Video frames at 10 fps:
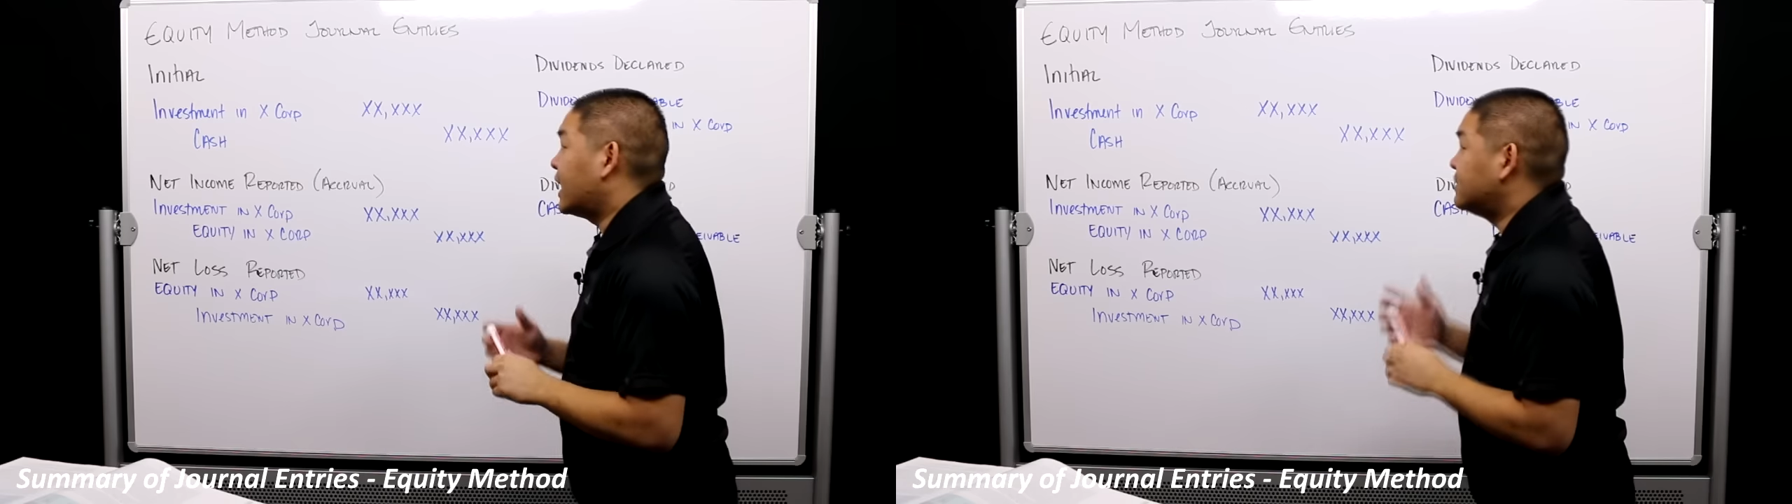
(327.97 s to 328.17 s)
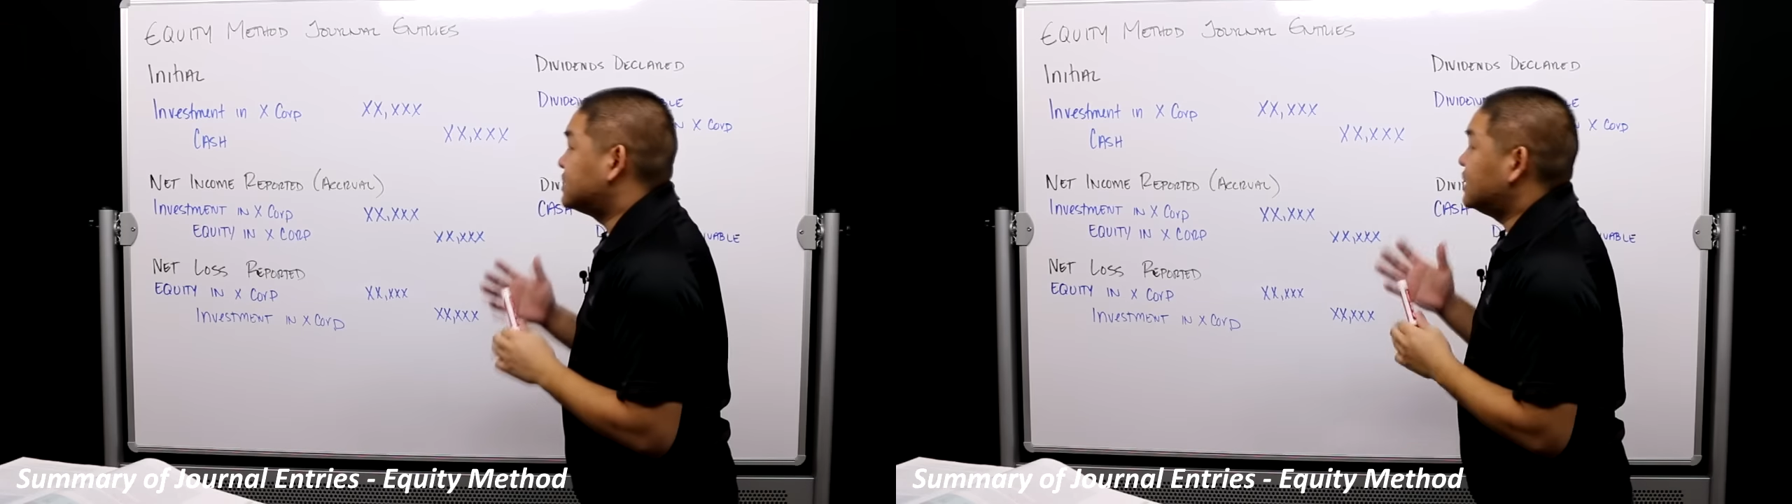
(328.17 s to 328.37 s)

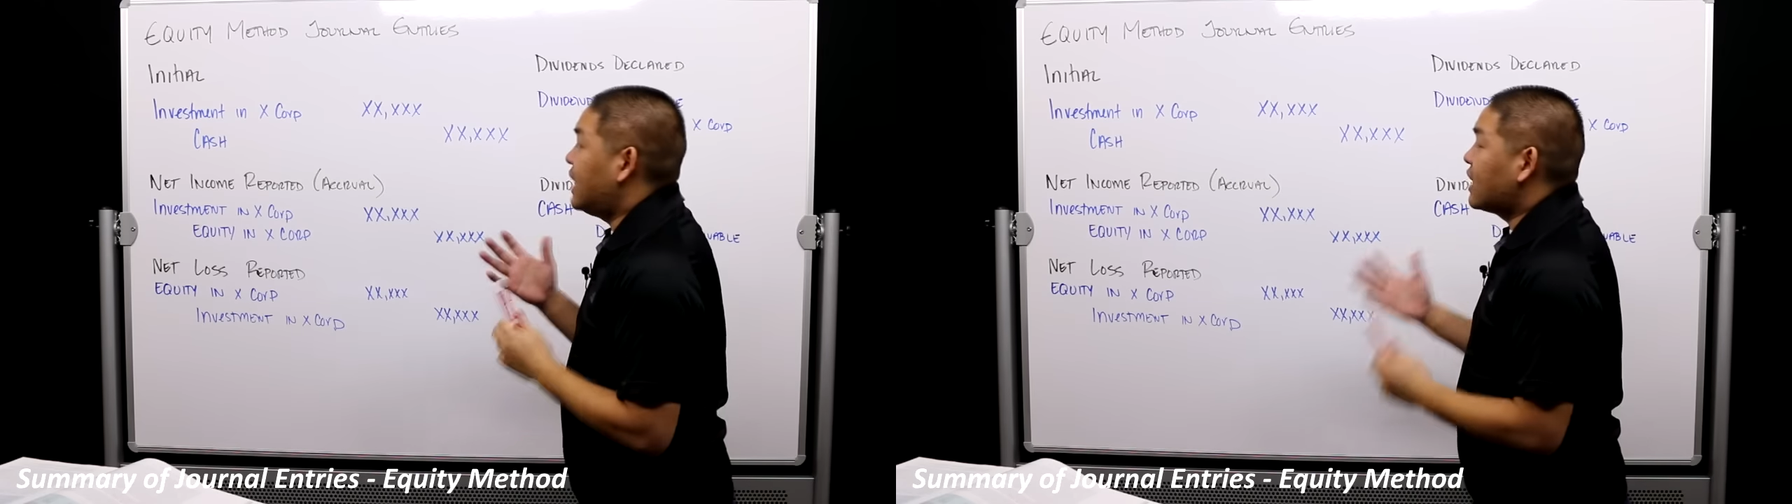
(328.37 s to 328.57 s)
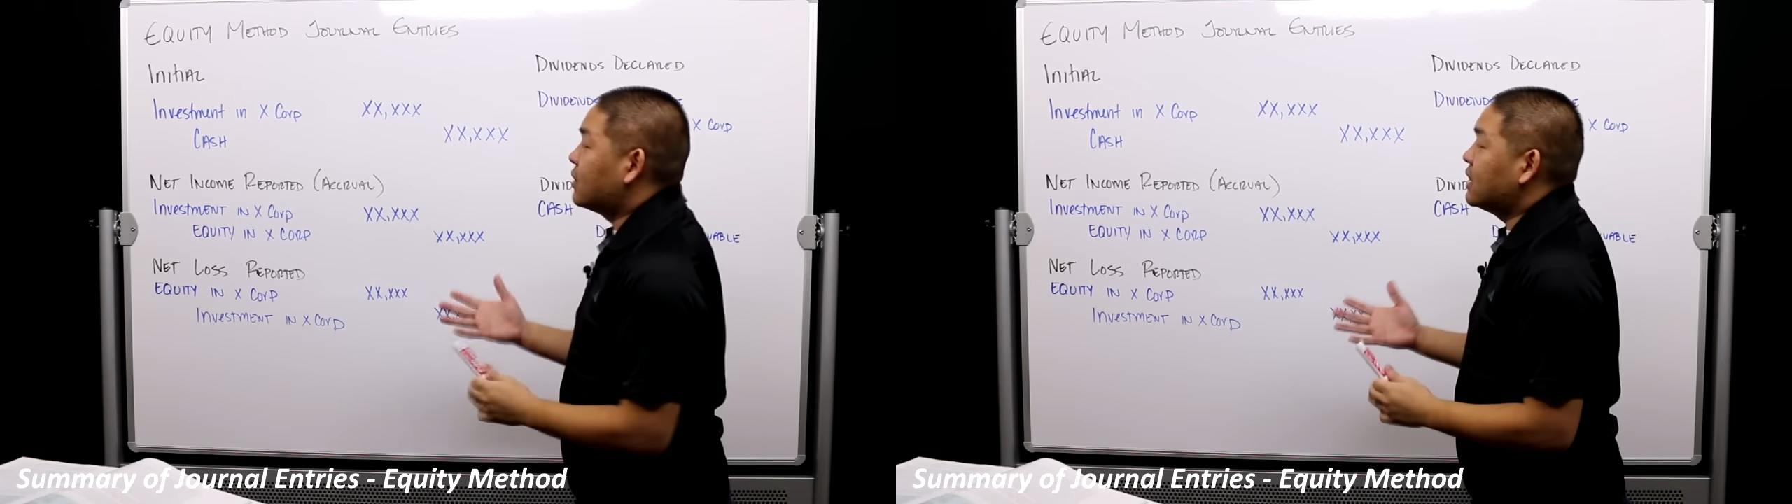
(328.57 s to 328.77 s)
comes to
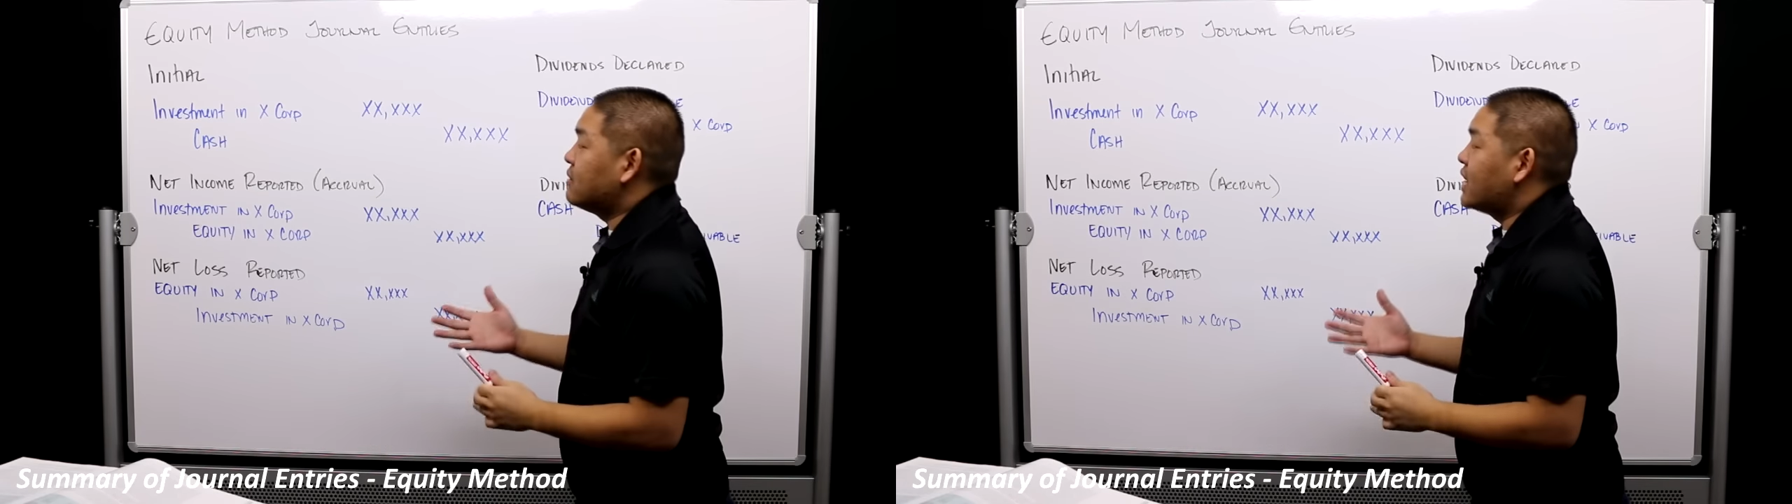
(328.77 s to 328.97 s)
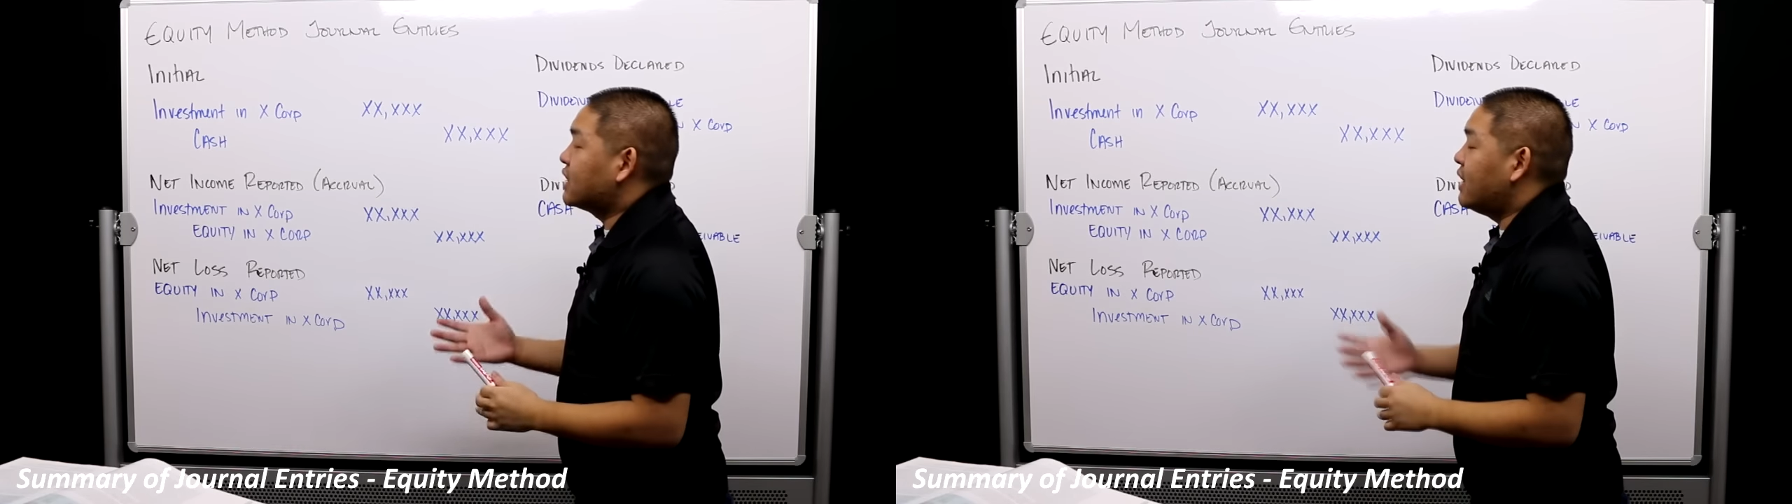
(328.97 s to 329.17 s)
the equity
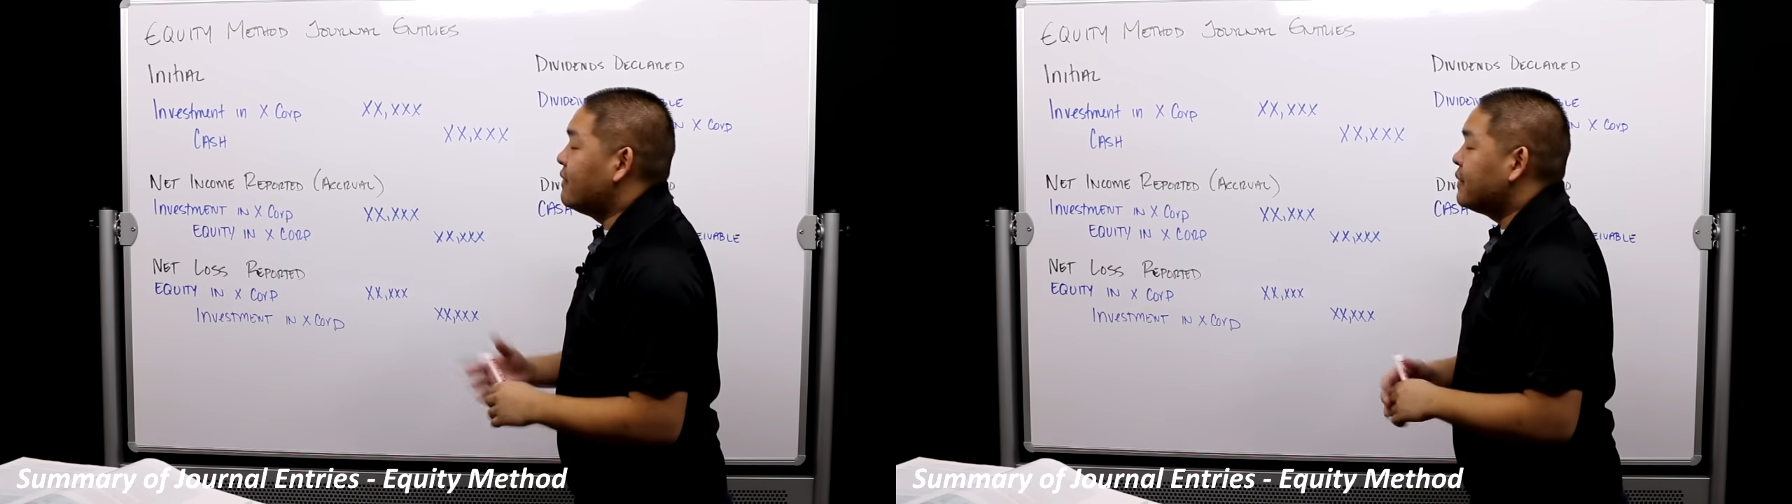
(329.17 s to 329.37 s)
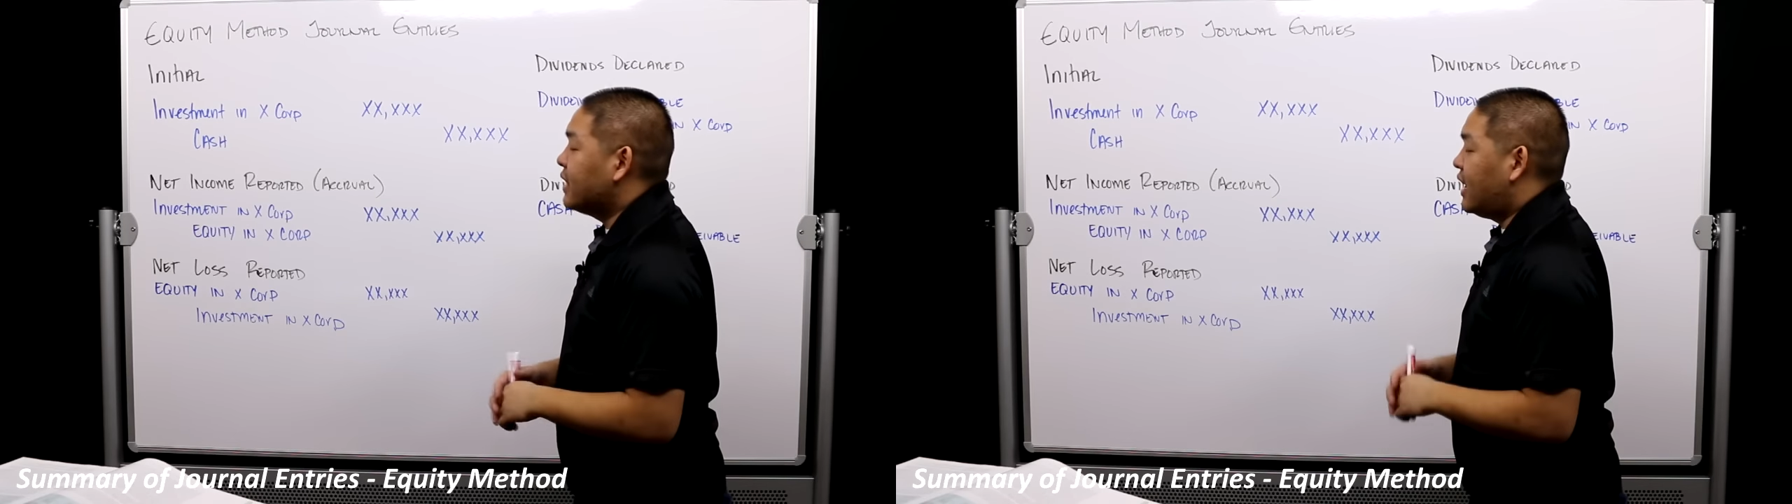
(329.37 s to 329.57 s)
method.